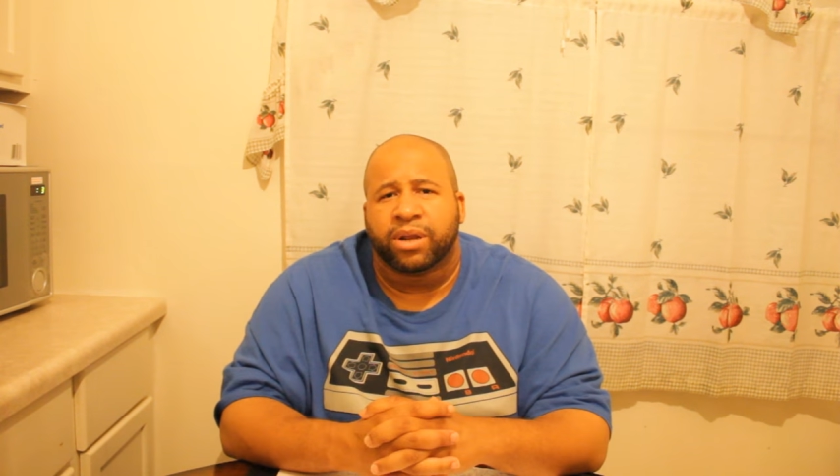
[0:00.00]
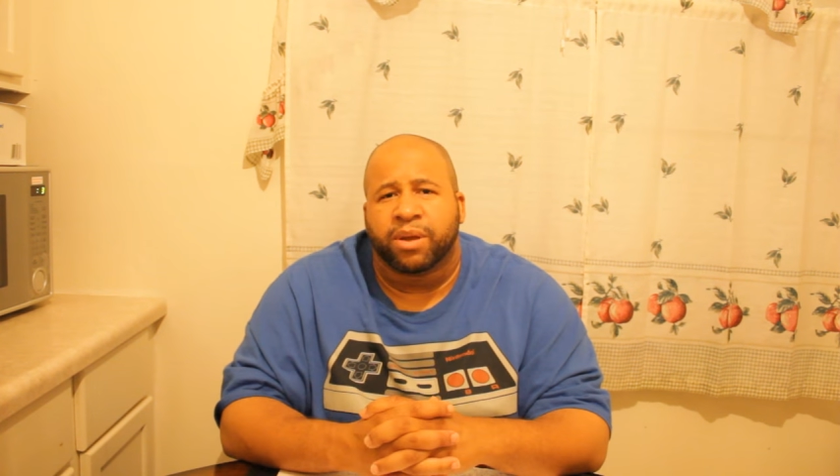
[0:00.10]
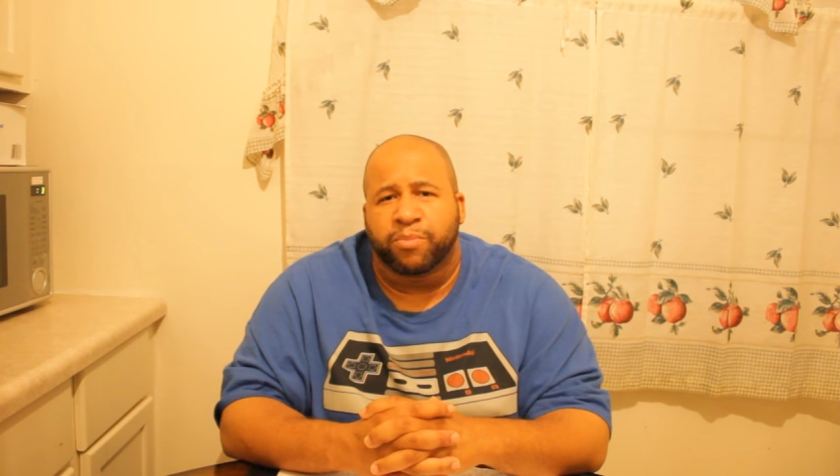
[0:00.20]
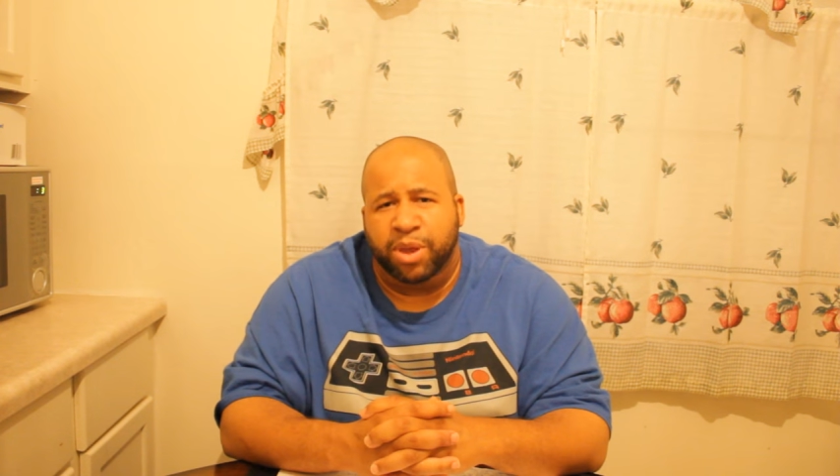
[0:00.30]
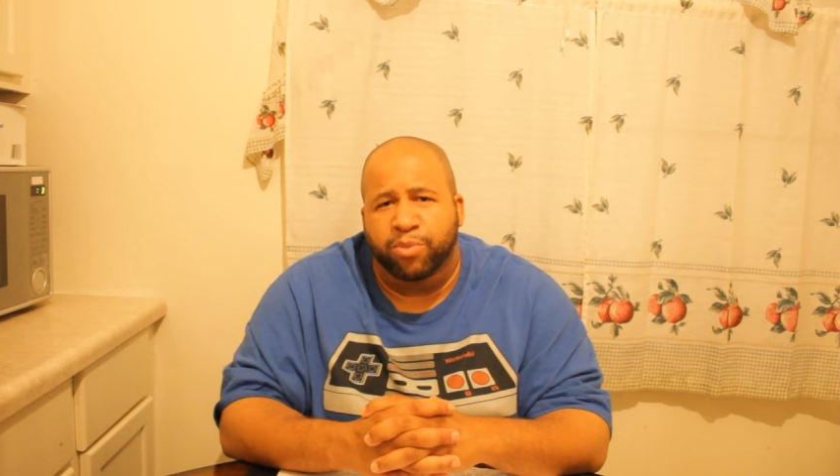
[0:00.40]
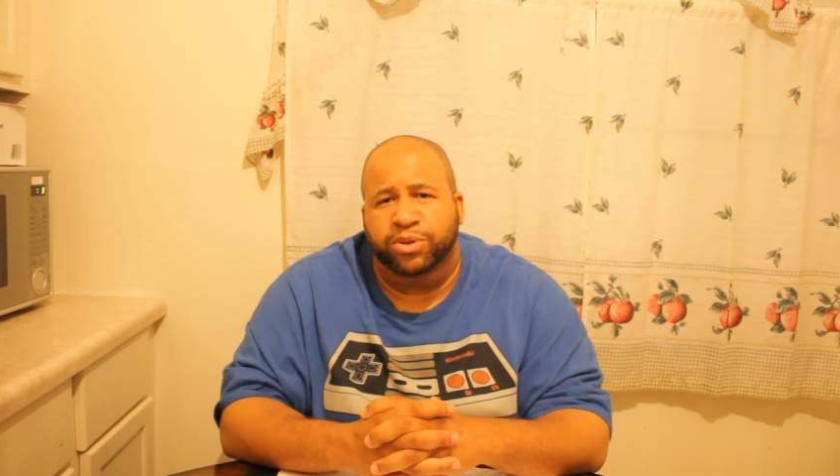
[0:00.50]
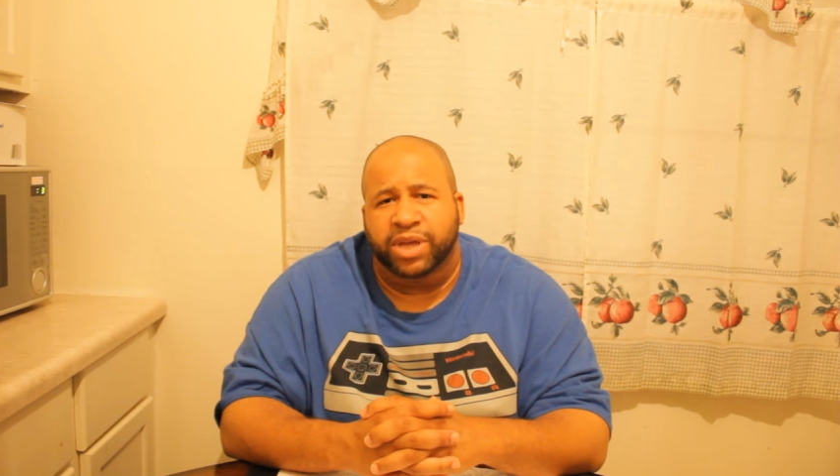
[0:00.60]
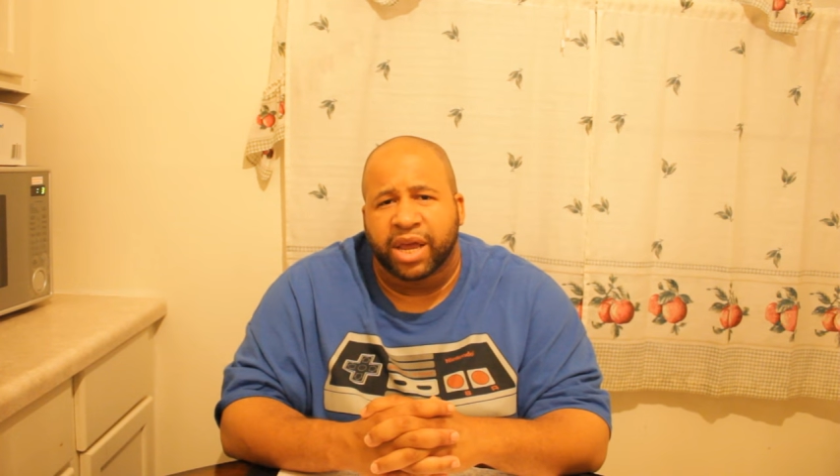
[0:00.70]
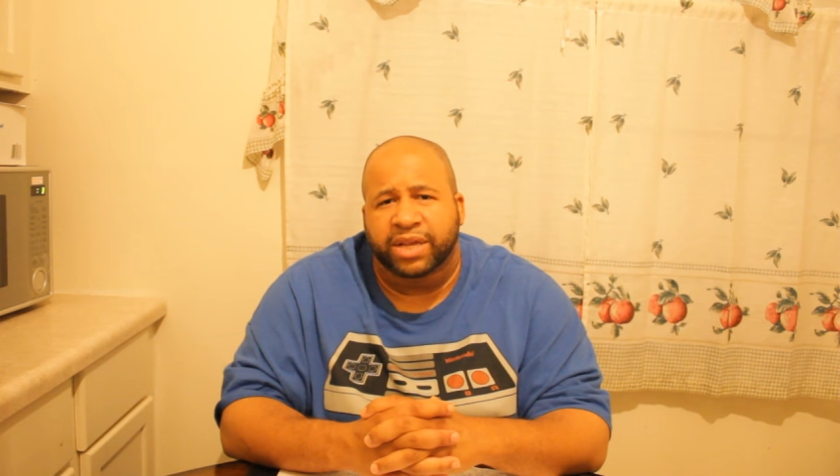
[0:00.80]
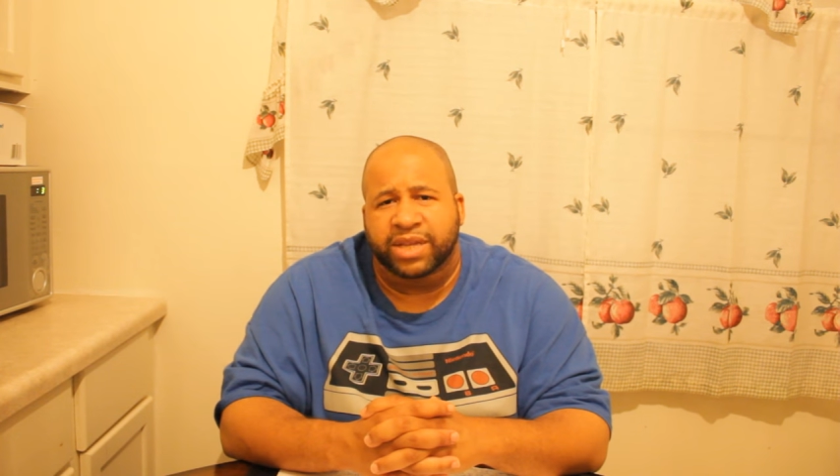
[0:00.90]
And people
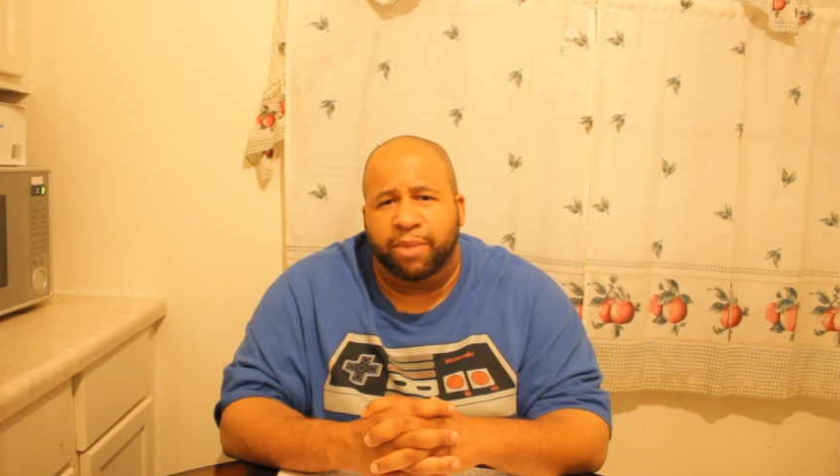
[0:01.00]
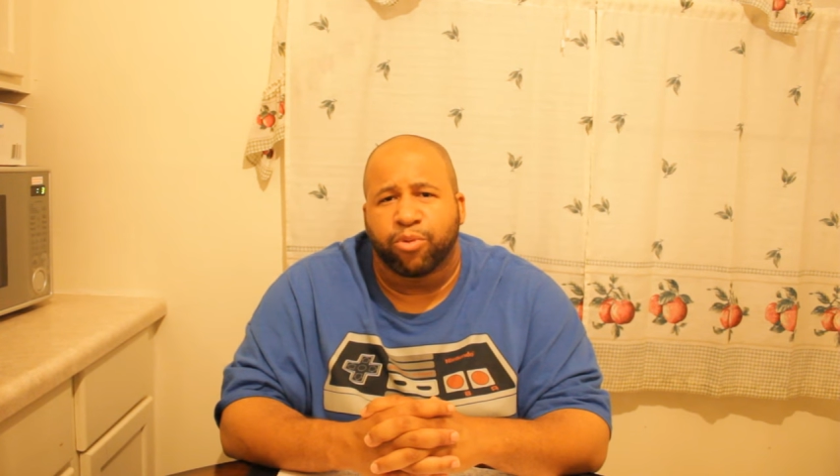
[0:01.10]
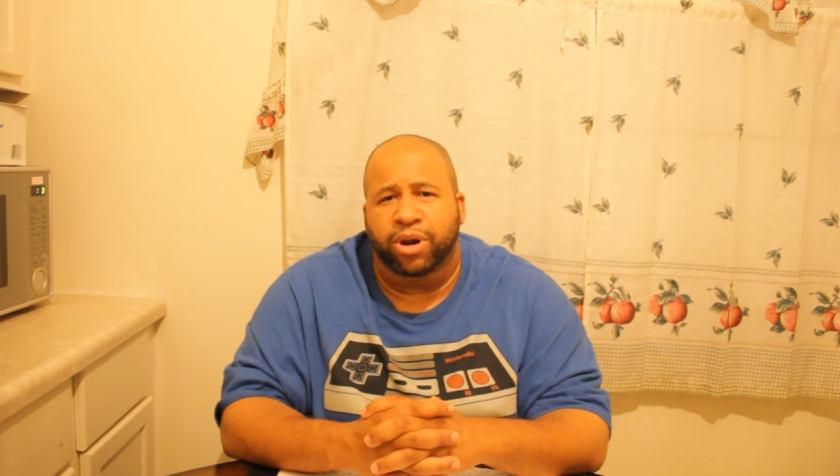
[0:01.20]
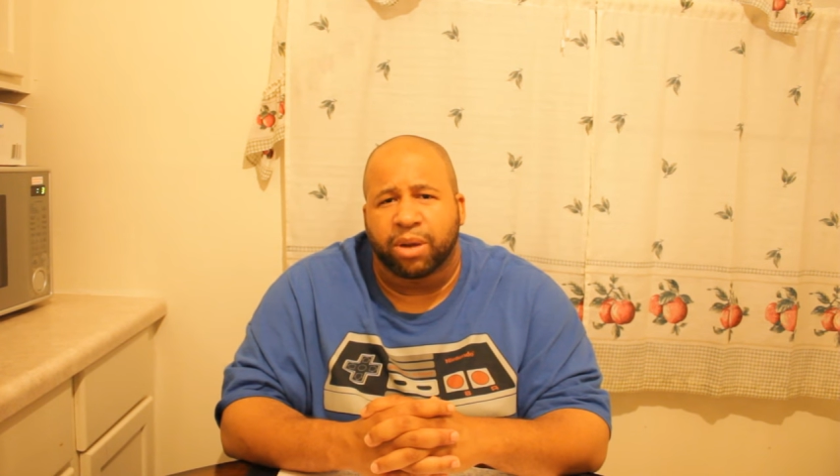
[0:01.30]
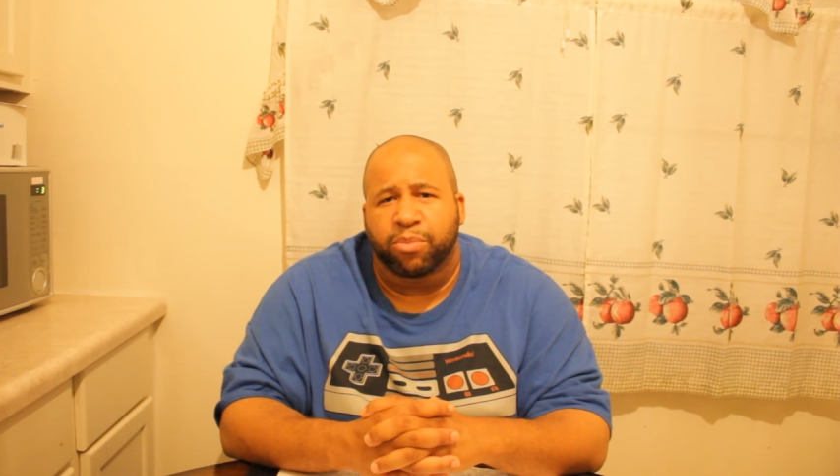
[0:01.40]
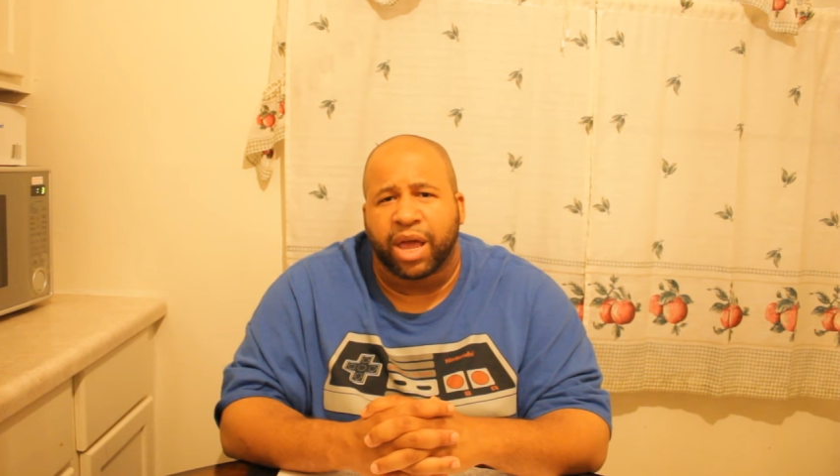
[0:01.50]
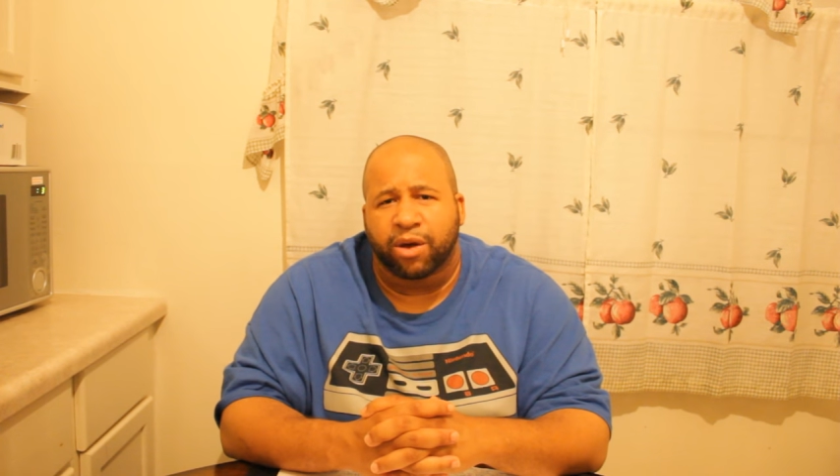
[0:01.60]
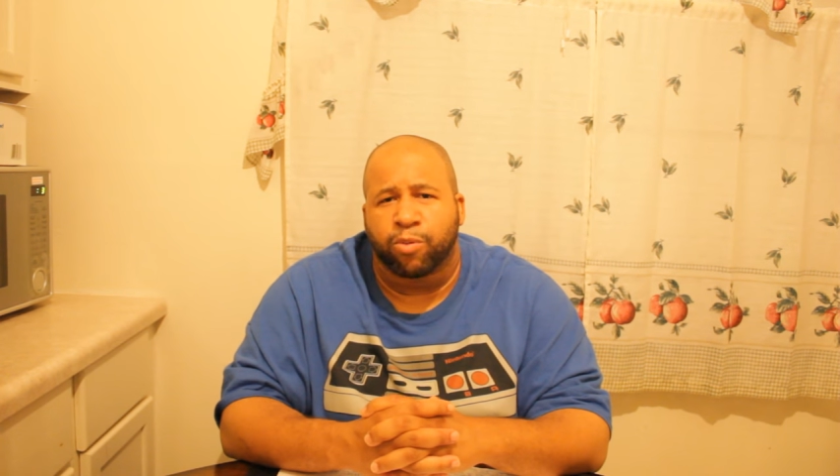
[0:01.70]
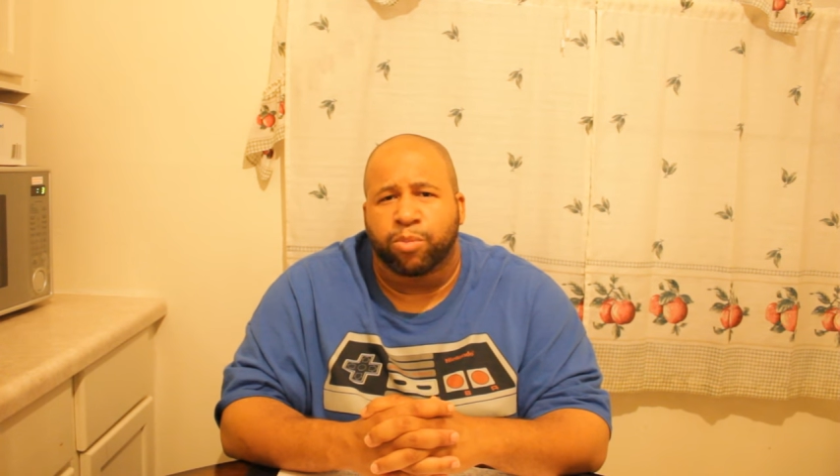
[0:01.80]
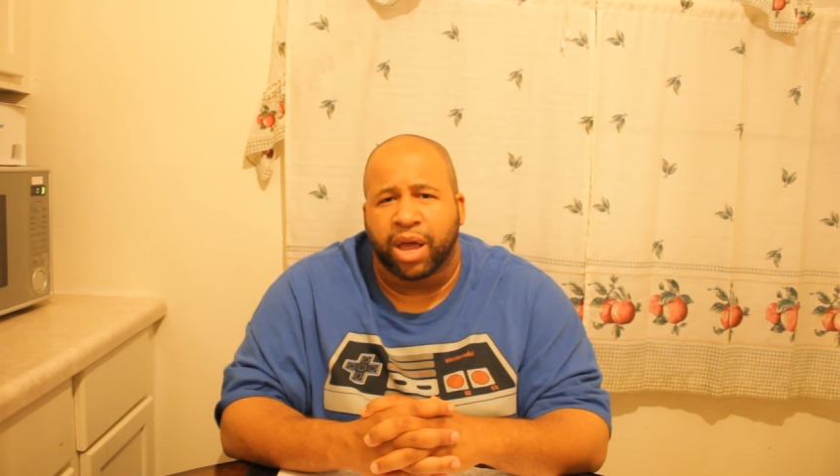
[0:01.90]
say, stop bringing up black
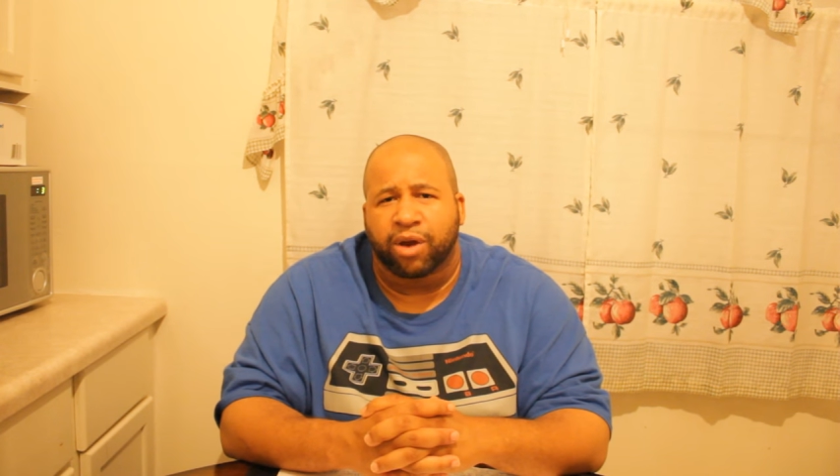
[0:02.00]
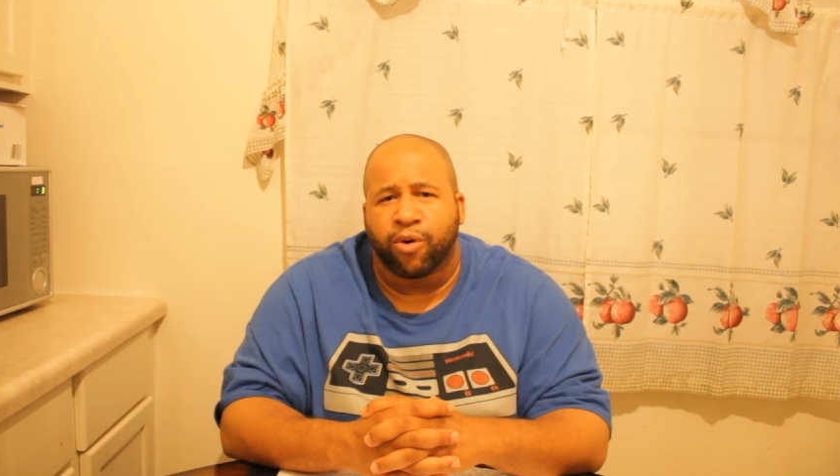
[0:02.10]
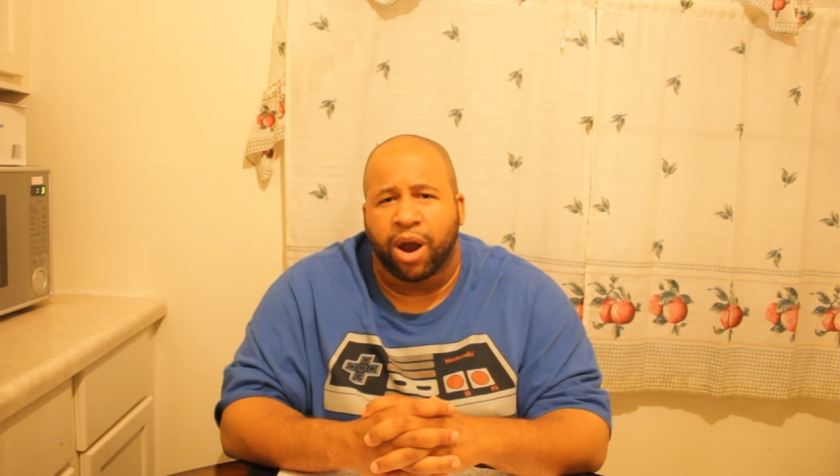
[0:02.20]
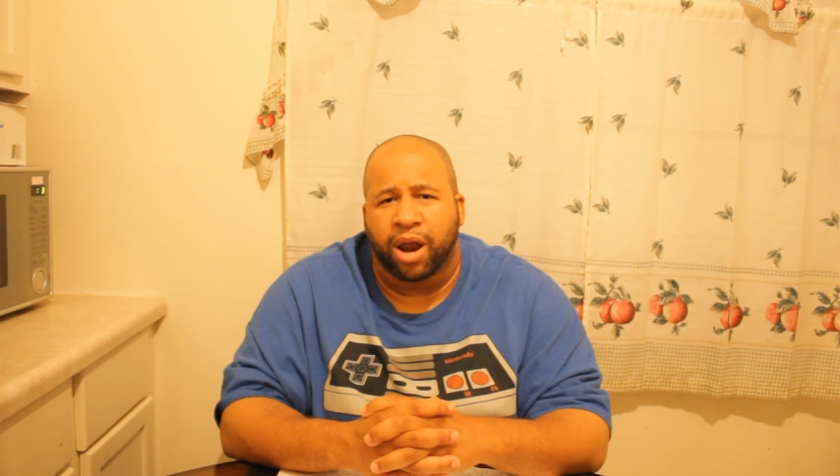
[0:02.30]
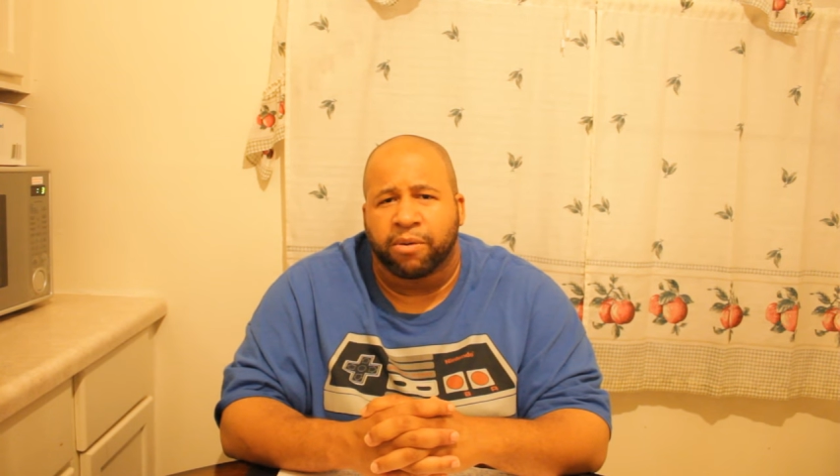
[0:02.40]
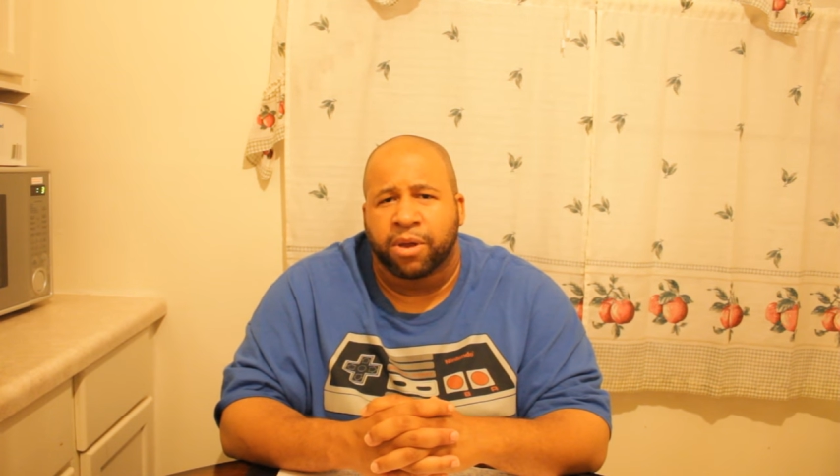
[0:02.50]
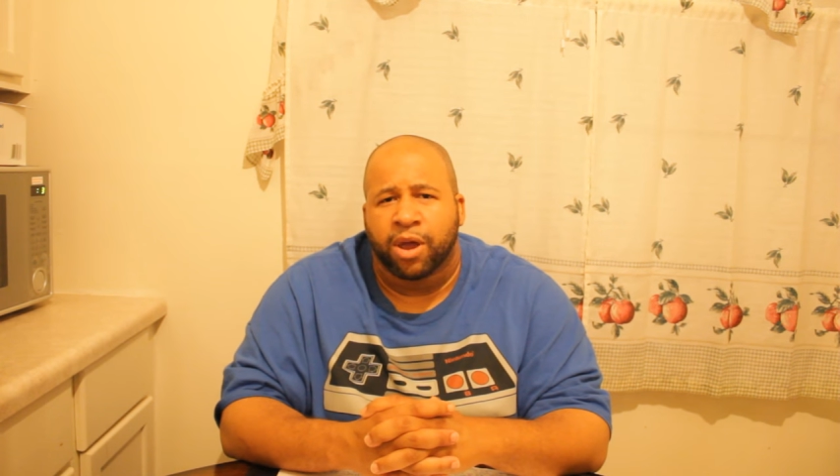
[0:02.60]
on black crime.